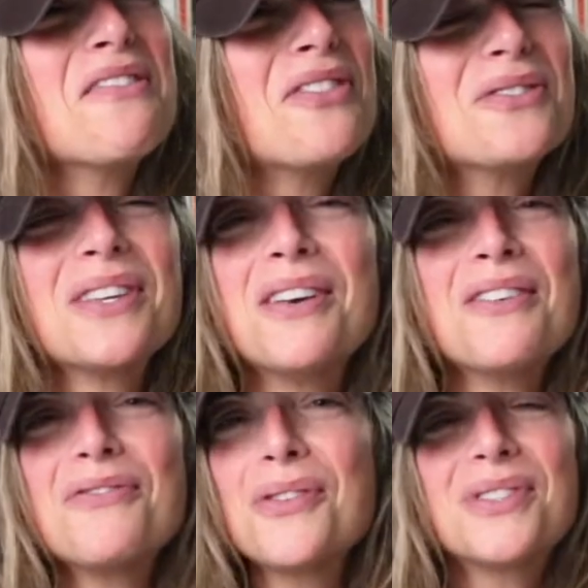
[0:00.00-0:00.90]

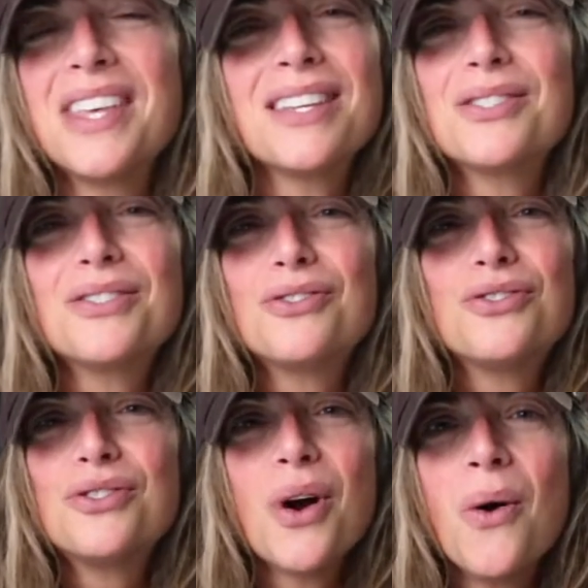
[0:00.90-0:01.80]
Those things
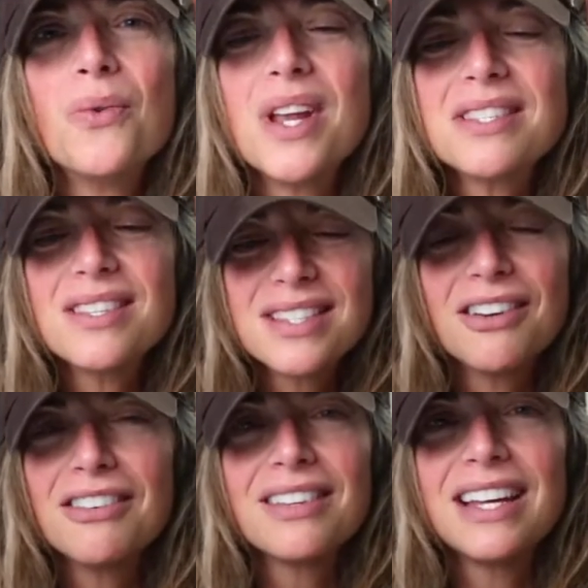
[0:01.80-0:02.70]
don't
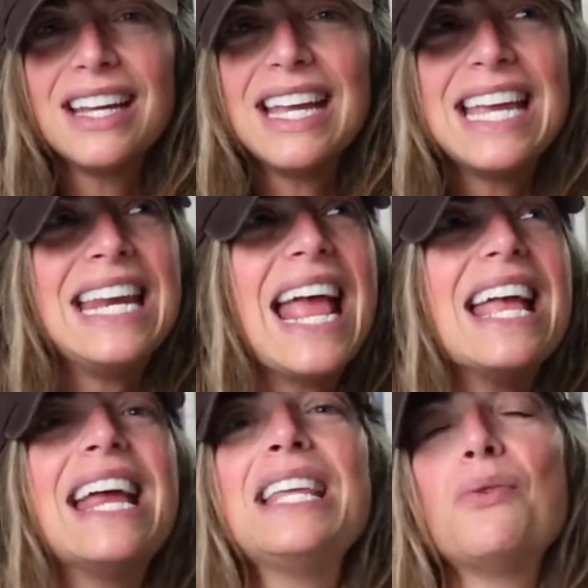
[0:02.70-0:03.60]
necessarily in
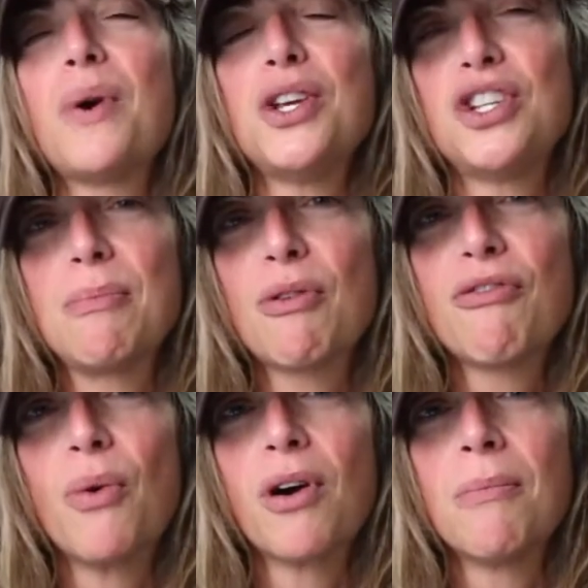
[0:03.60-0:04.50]
any way, shape, or
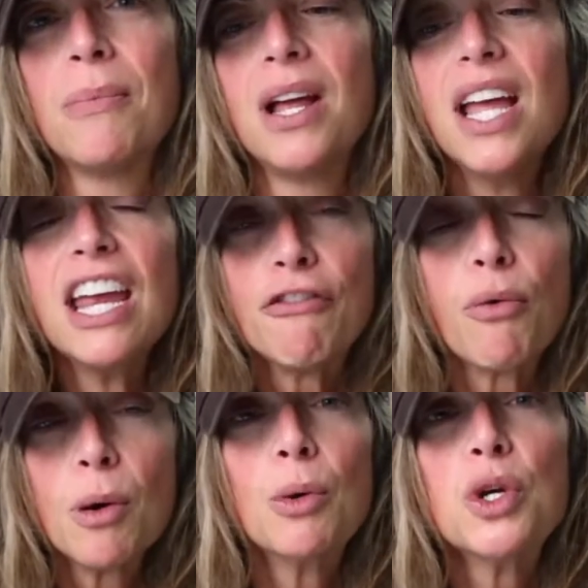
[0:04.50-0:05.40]
form
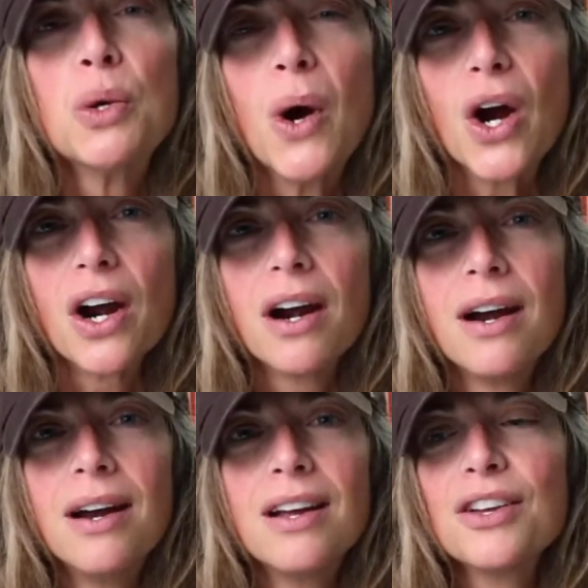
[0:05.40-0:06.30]
inform who you are.
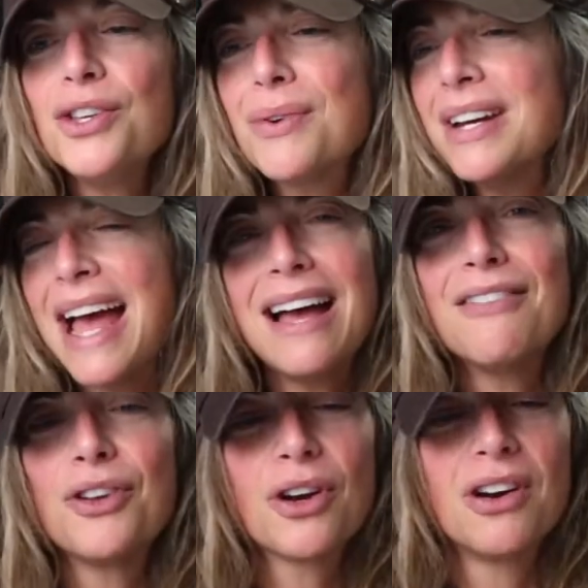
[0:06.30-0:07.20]
You can
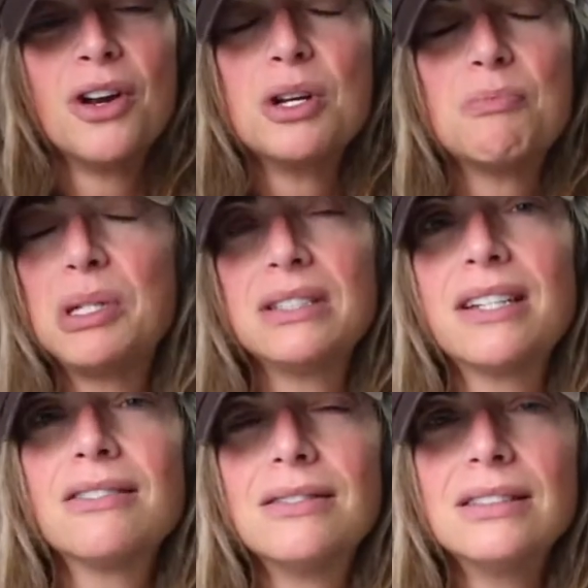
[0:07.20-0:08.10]
have your
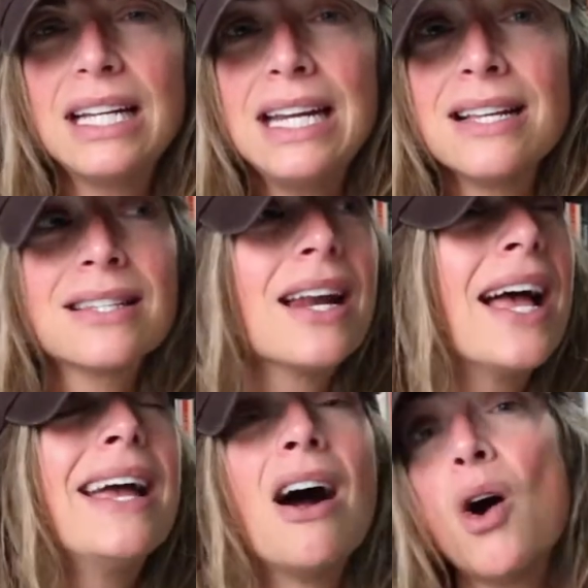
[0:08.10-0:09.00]
political leanings, and
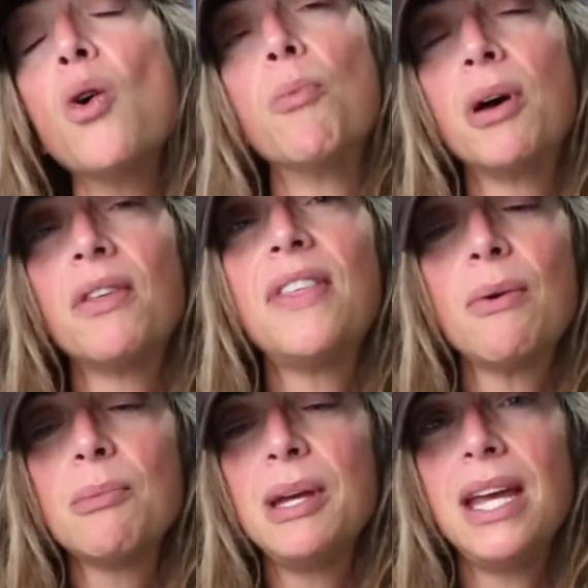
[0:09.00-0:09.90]
I hope that they
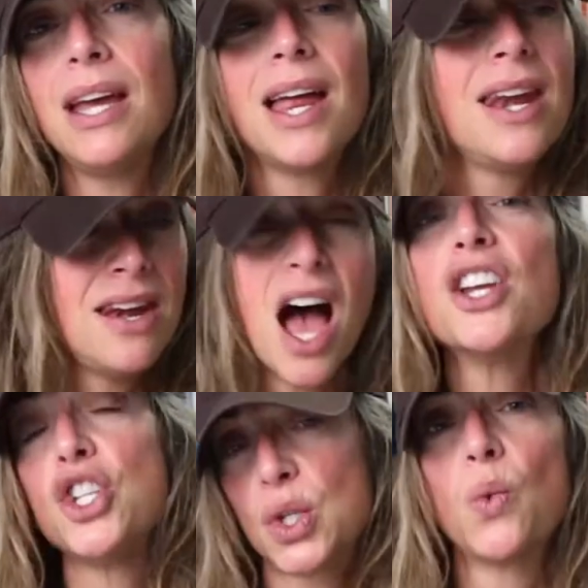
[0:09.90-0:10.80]
would be
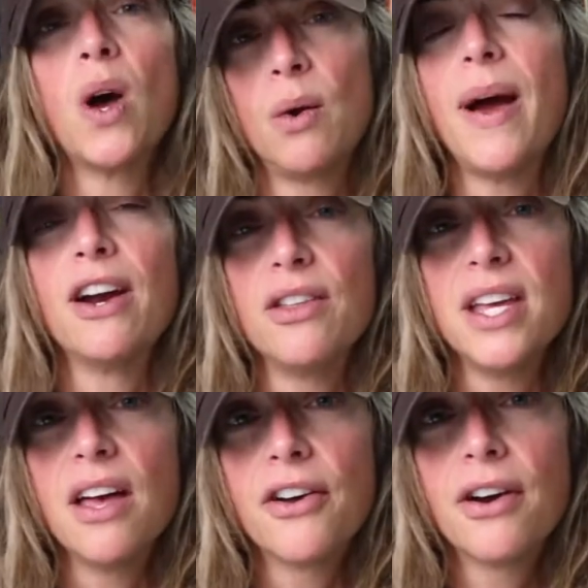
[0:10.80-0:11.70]
not just one way or
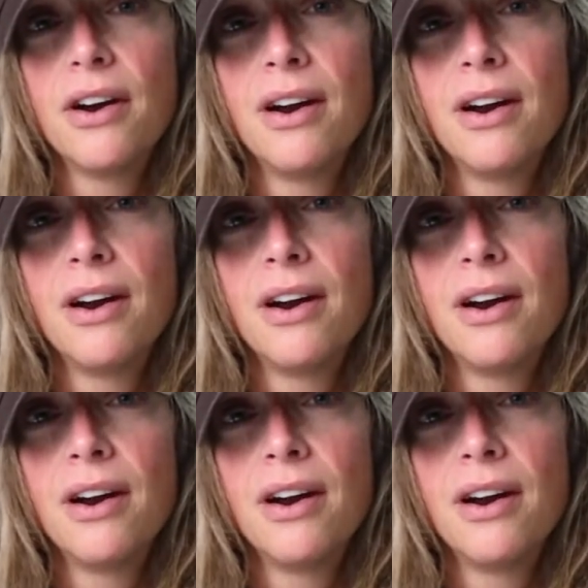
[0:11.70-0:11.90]
the other.